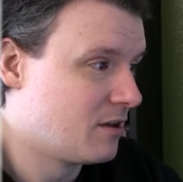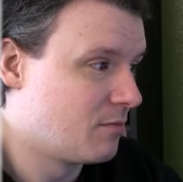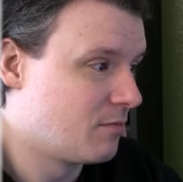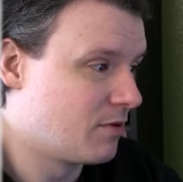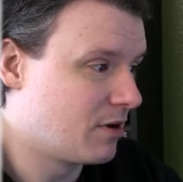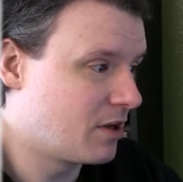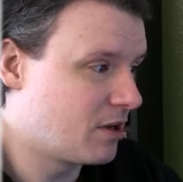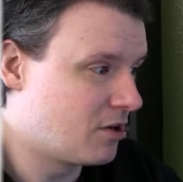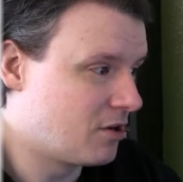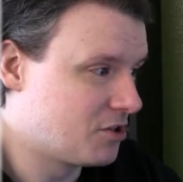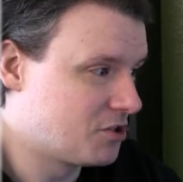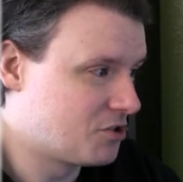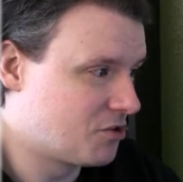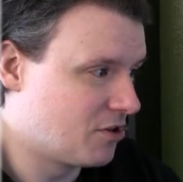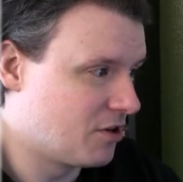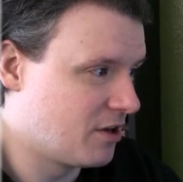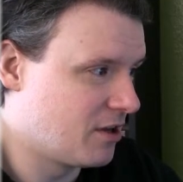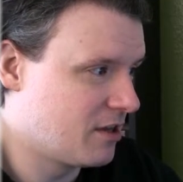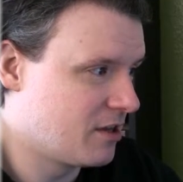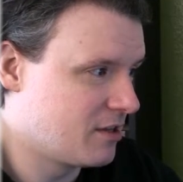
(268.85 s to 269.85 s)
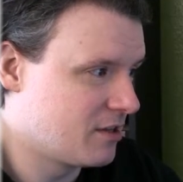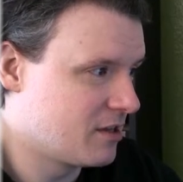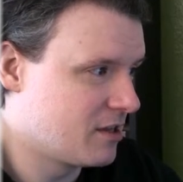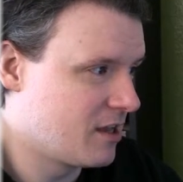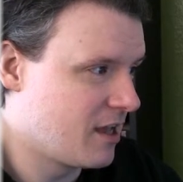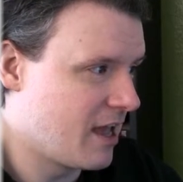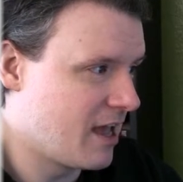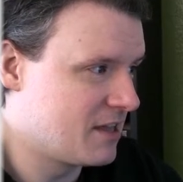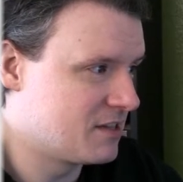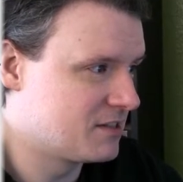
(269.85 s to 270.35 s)
Brick Ultra
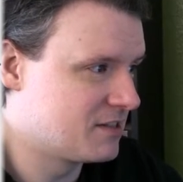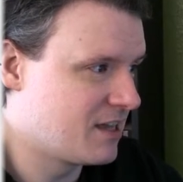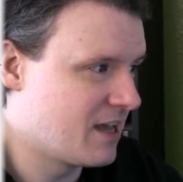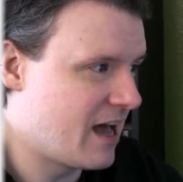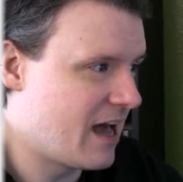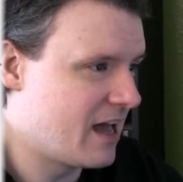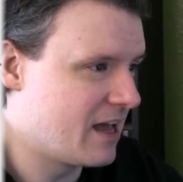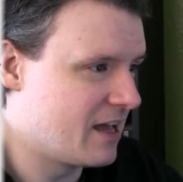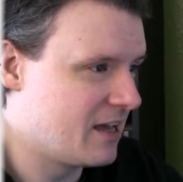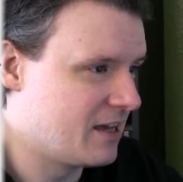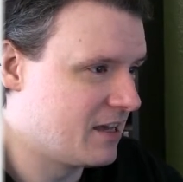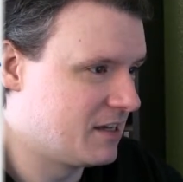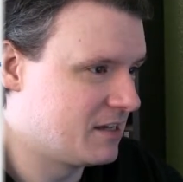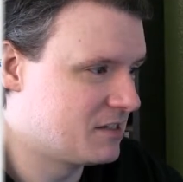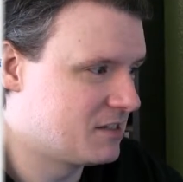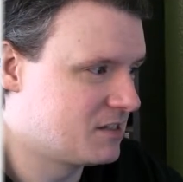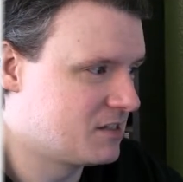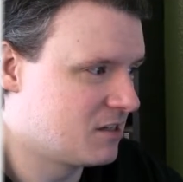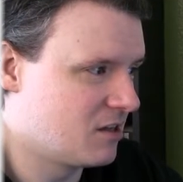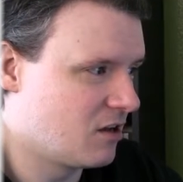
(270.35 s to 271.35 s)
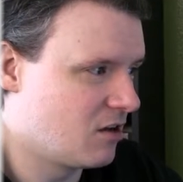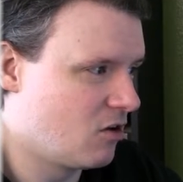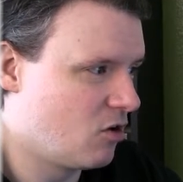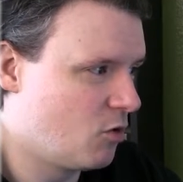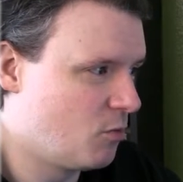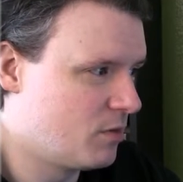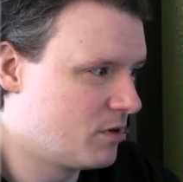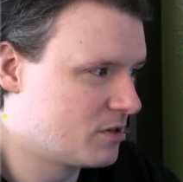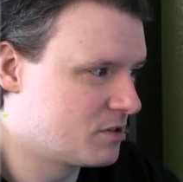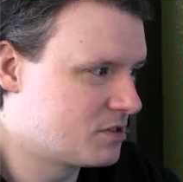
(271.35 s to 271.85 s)
has got us a
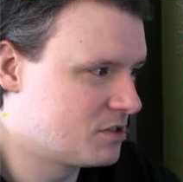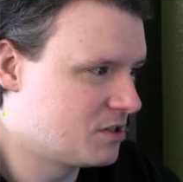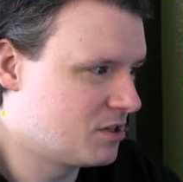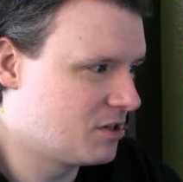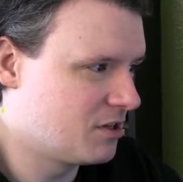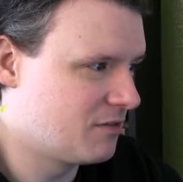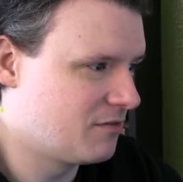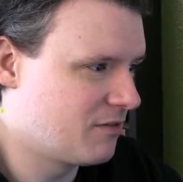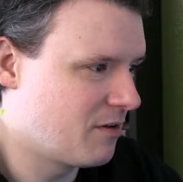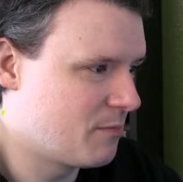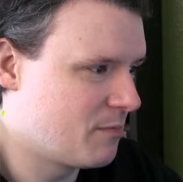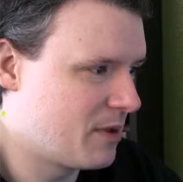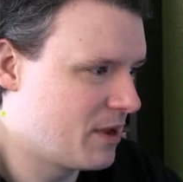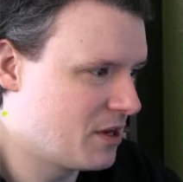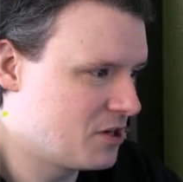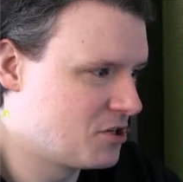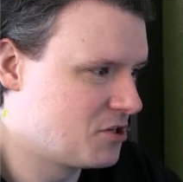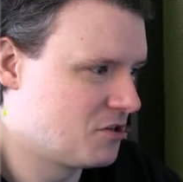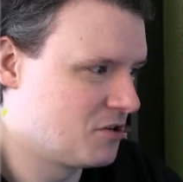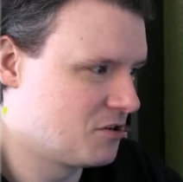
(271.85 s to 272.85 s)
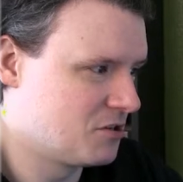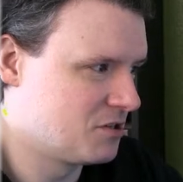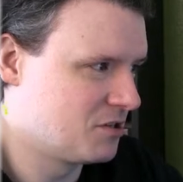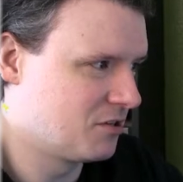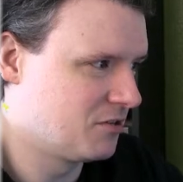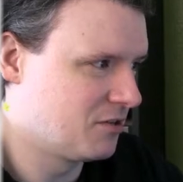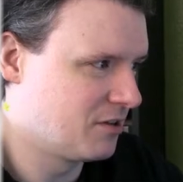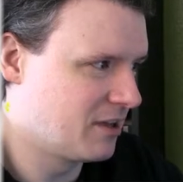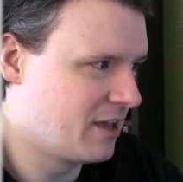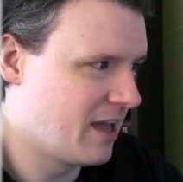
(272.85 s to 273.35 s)
whole bunch of pictures
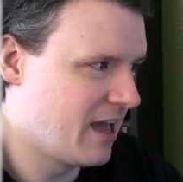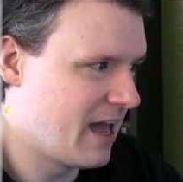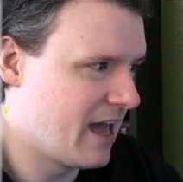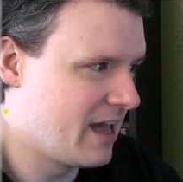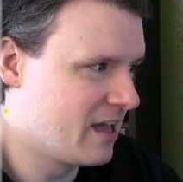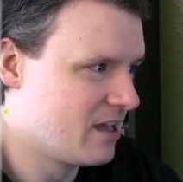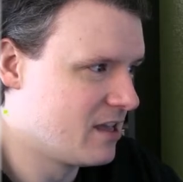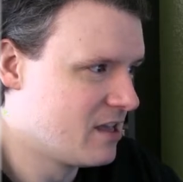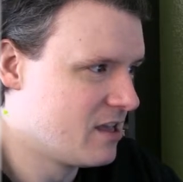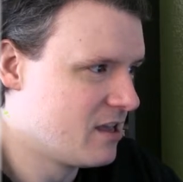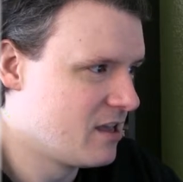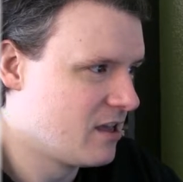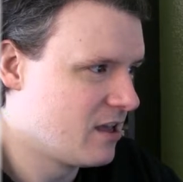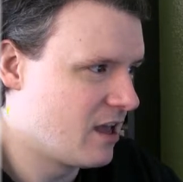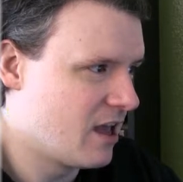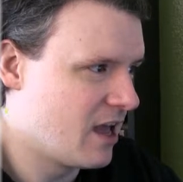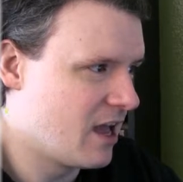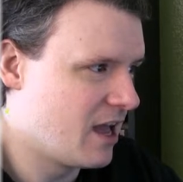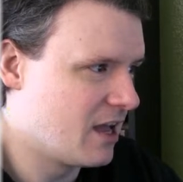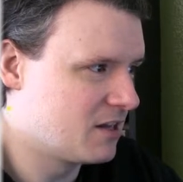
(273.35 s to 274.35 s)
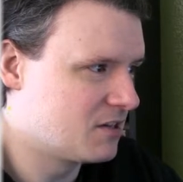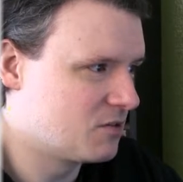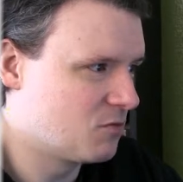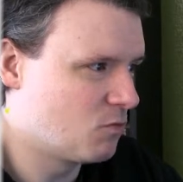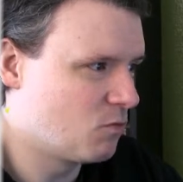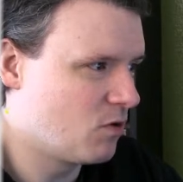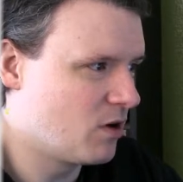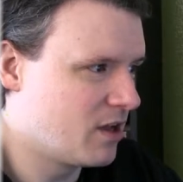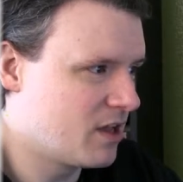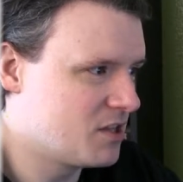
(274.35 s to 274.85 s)
to look at
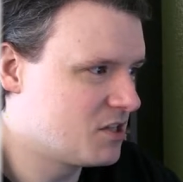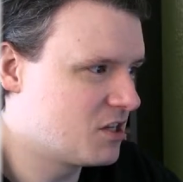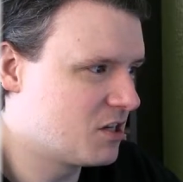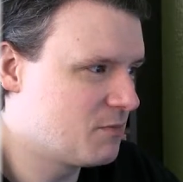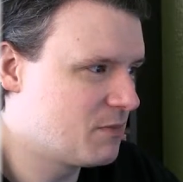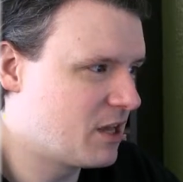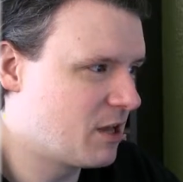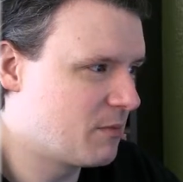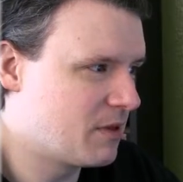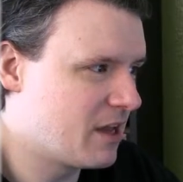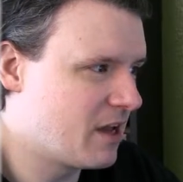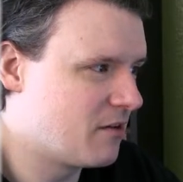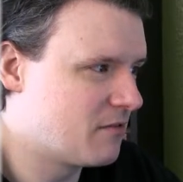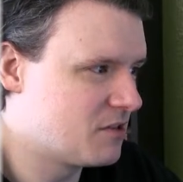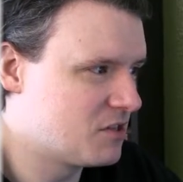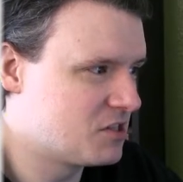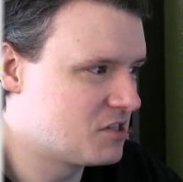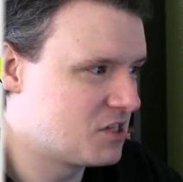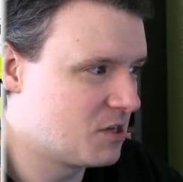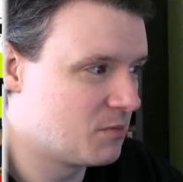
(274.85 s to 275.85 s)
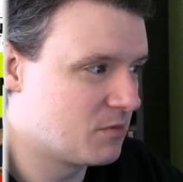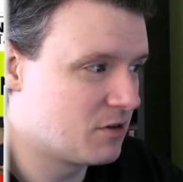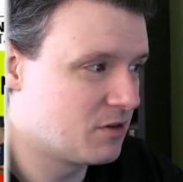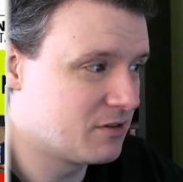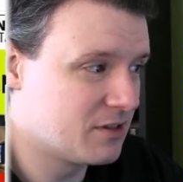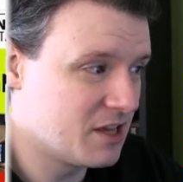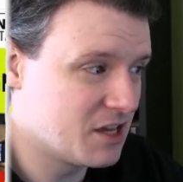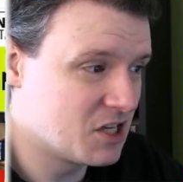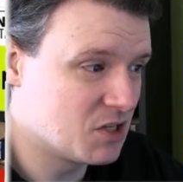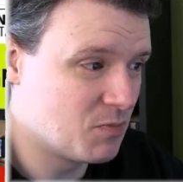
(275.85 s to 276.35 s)
what is going to be coming out this
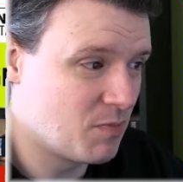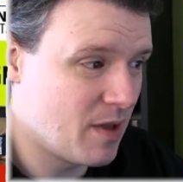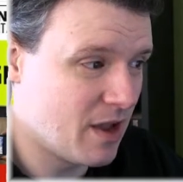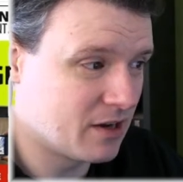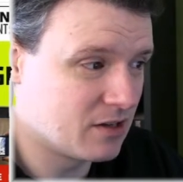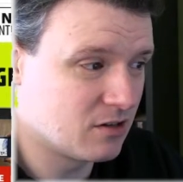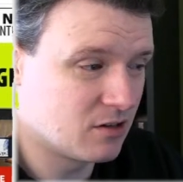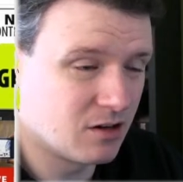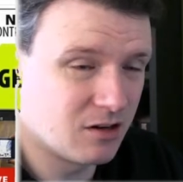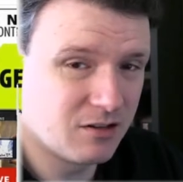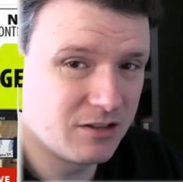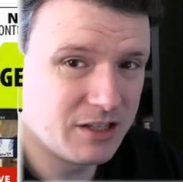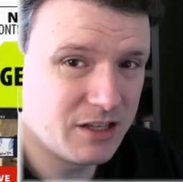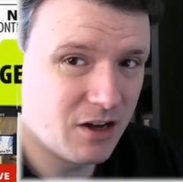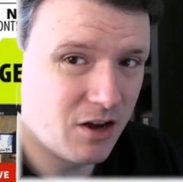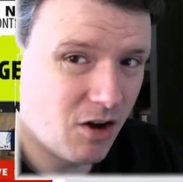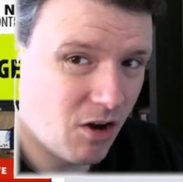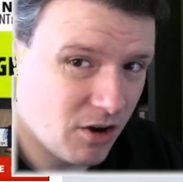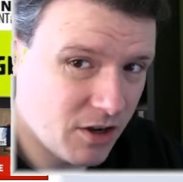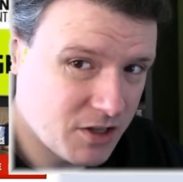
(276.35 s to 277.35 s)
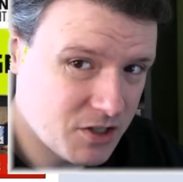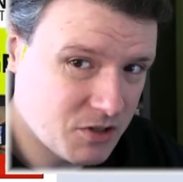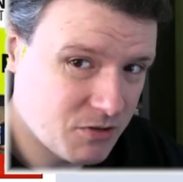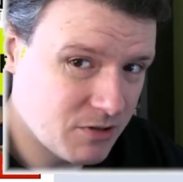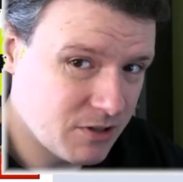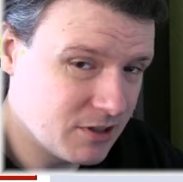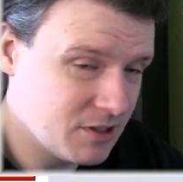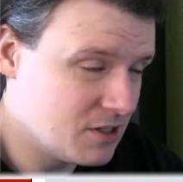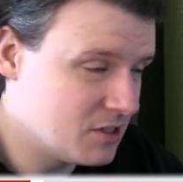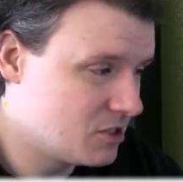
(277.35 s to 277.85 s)
summer. They expect early August
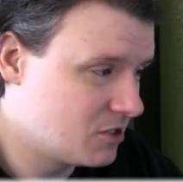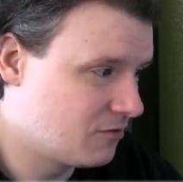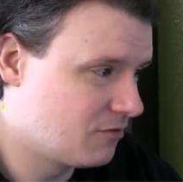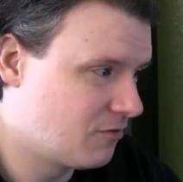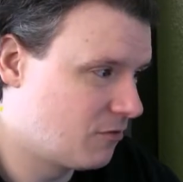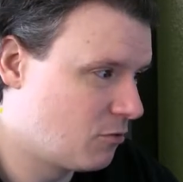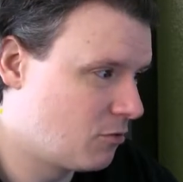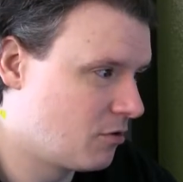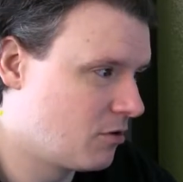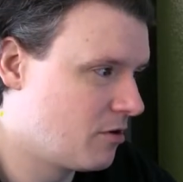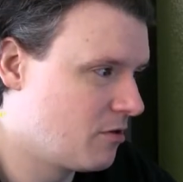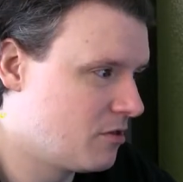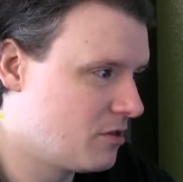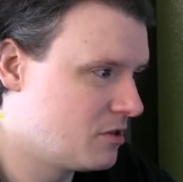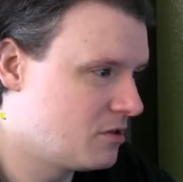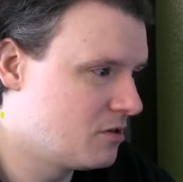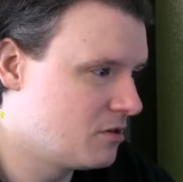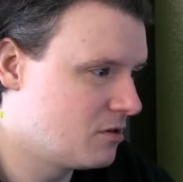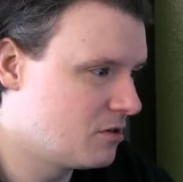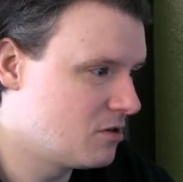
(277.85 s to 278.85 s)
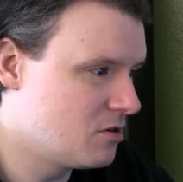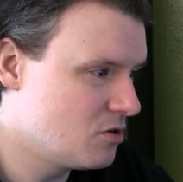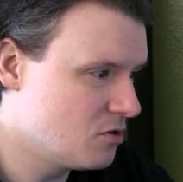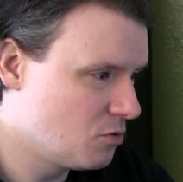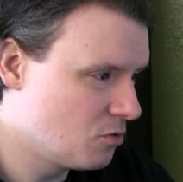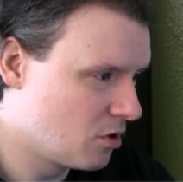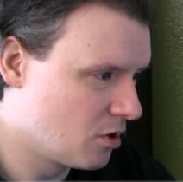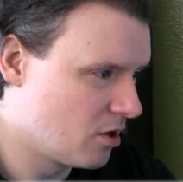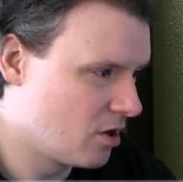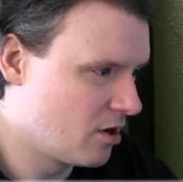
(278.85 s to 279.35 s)
release for the
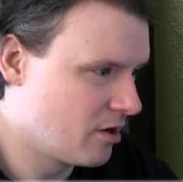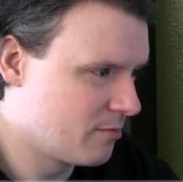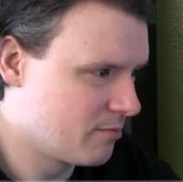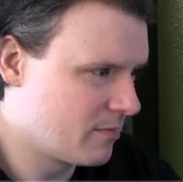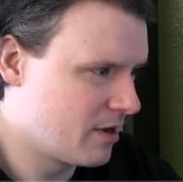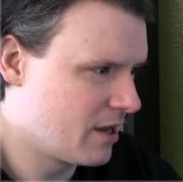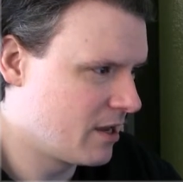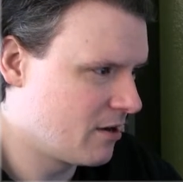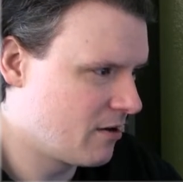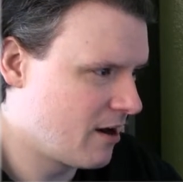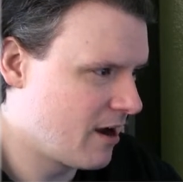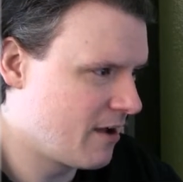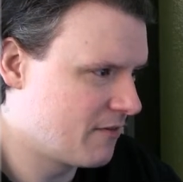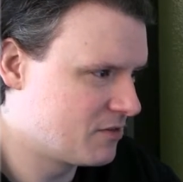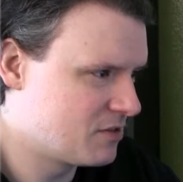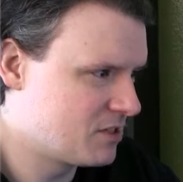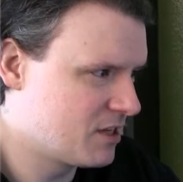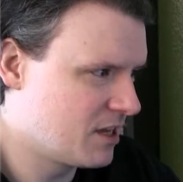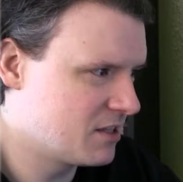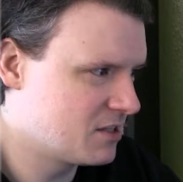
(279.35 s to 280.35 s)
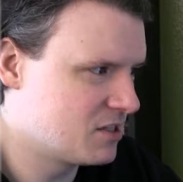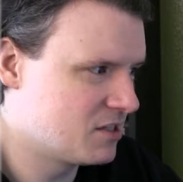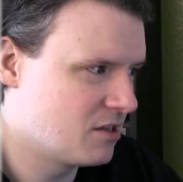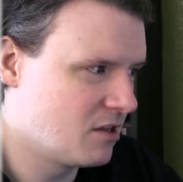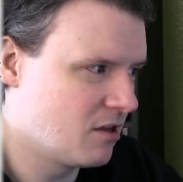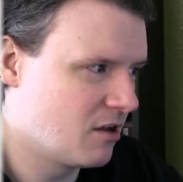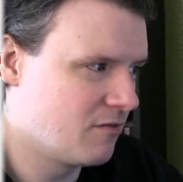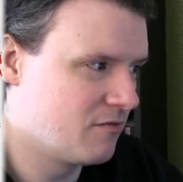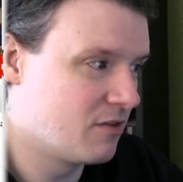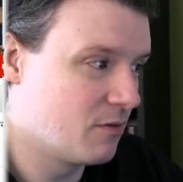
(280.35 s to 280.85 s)
newer Minecraft sets
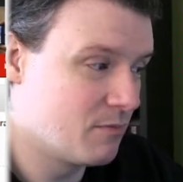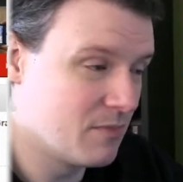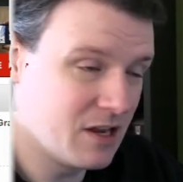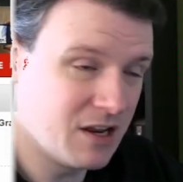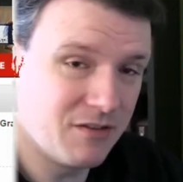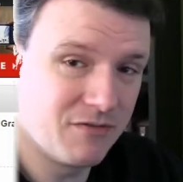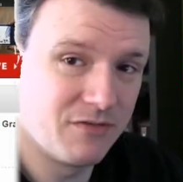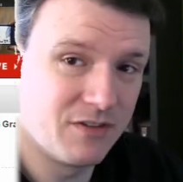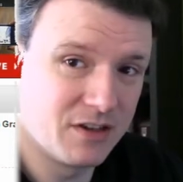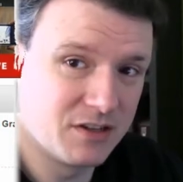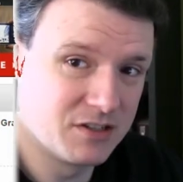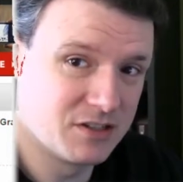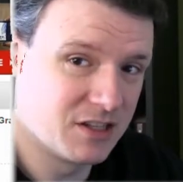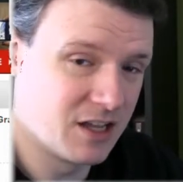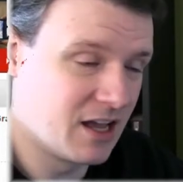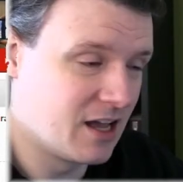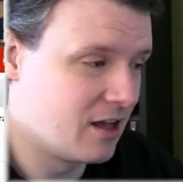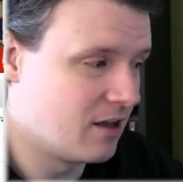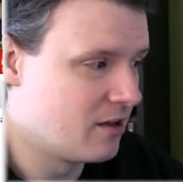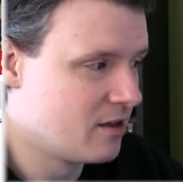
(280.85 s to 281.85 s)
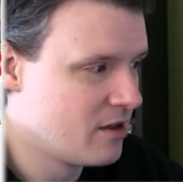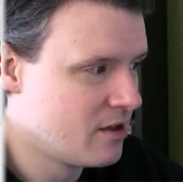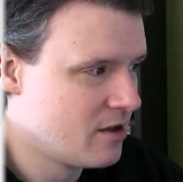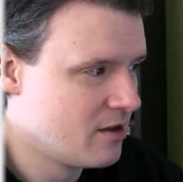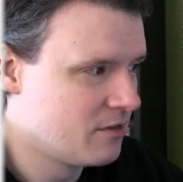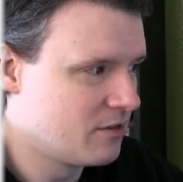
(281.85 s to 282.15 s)
of the minifig style.